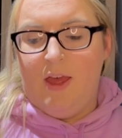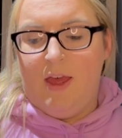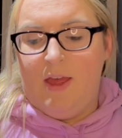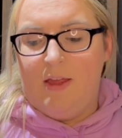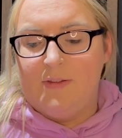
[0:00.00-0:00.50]

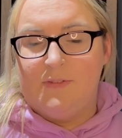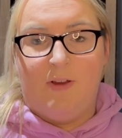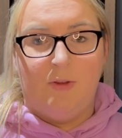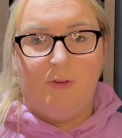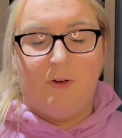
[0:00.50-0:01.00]
and
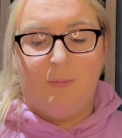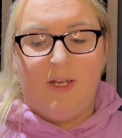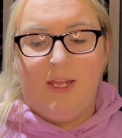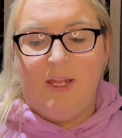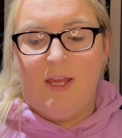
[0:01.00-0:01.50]
value for
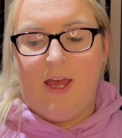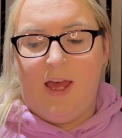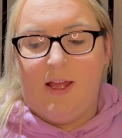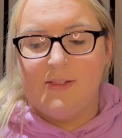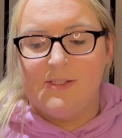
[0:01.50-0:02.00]
money
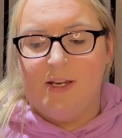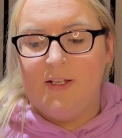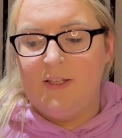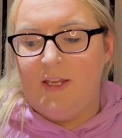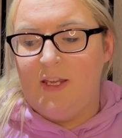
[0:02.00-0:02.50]
and
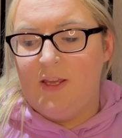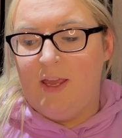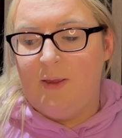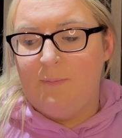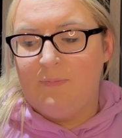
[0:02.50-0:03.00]
certainly
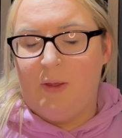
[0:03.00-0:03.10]
um,